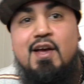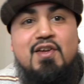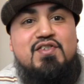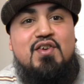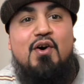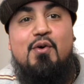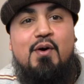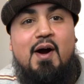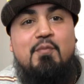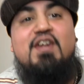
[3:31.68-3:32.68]
So
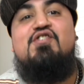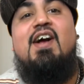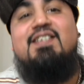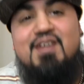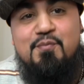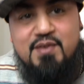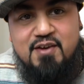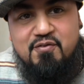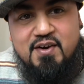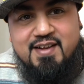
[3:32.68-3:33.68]
I'm gonna try something
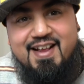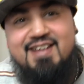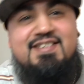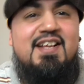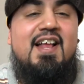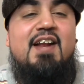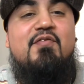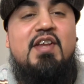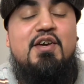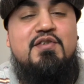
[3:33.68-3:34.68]
different. I see a lot of
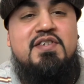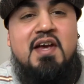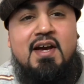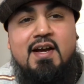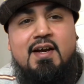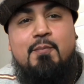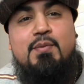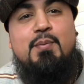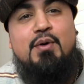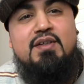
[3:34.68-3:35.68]
videos,
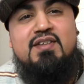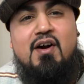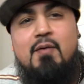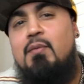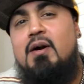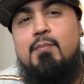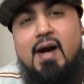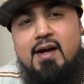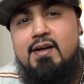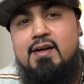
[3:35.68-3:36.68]
people, it's called
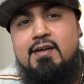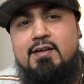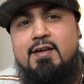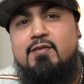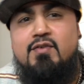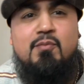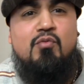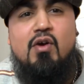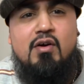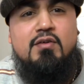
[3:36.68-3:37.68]
Mukbang. If I'm
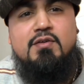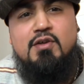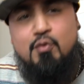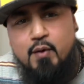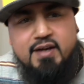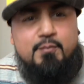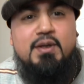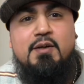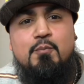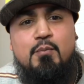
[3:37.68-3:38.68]
wrong, correct
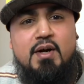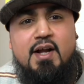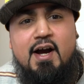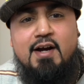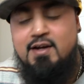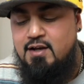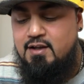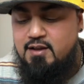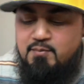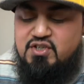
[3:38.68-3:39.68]
me. But
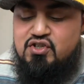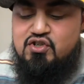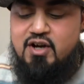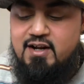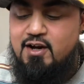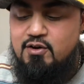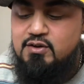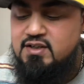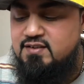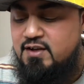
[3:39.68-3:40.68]
let me just try it
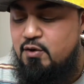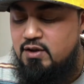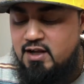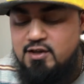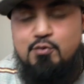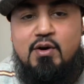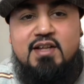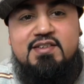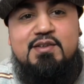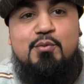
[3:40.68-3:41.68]
out, because I know a lot of you want
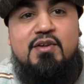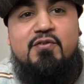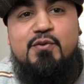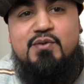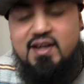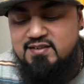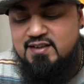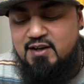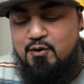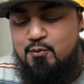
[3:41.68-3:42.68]
to see what the food tastes
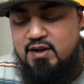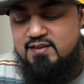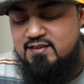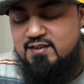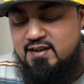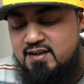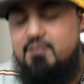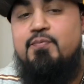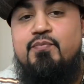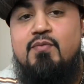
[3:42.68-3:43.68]
like or what it's look like.
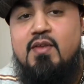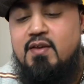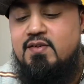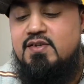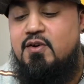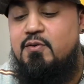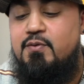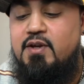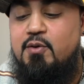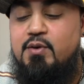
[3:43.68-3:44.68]
So
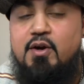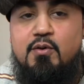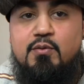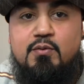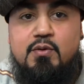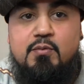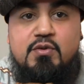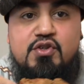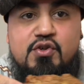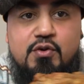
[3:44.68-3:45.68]
here we go. Let
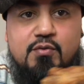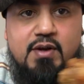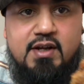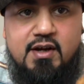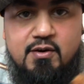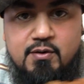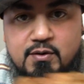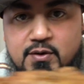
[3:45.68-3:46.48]
me show you right now.